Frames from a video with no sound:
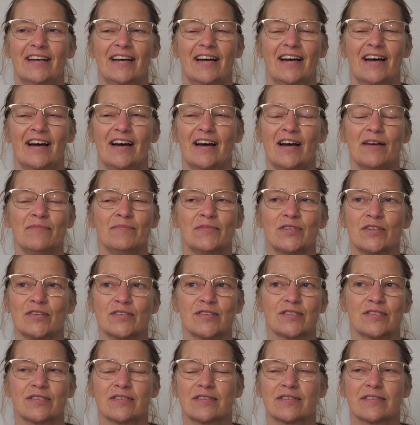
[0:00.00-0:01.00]
I'm
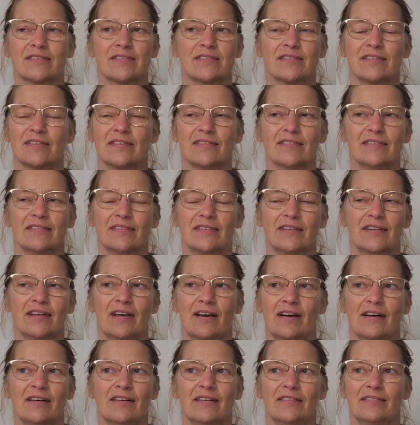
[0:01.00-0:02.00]
just,
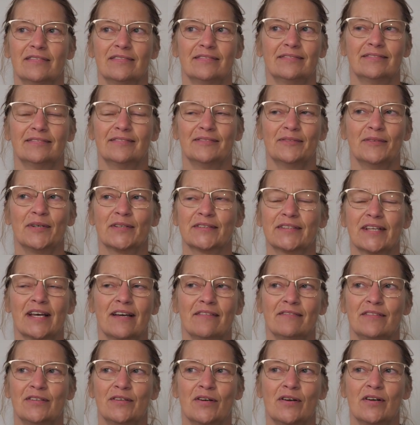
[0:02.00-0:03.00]
what
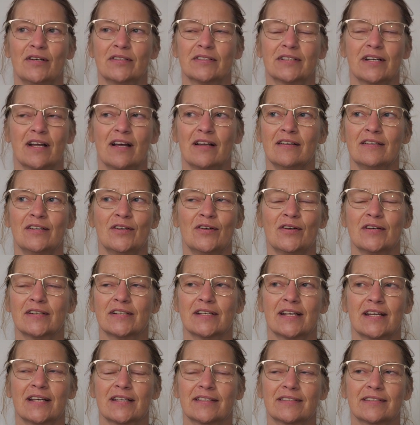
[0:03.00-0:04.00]
I've learned. I
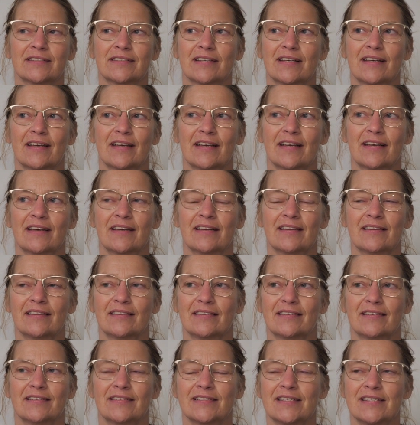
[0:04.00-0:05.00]
learned that
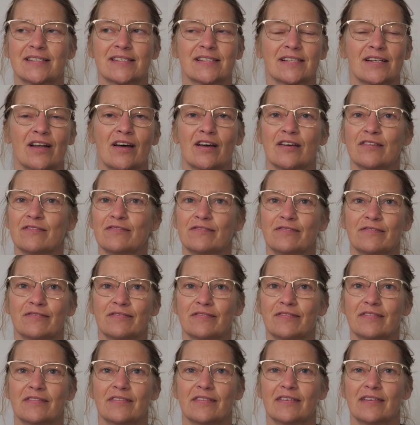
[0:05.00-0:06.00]
this
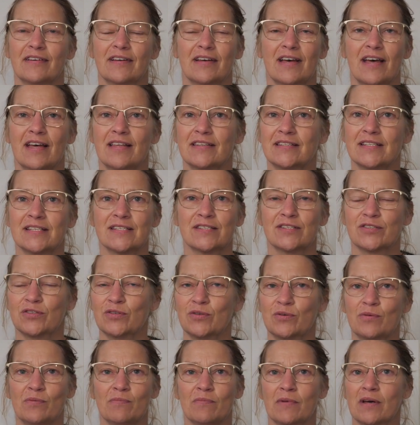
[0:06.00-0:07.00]
life and this
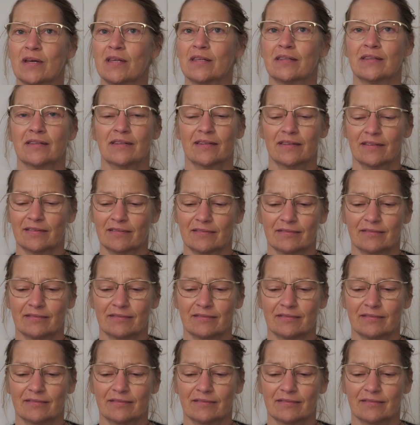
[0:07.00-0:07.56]
human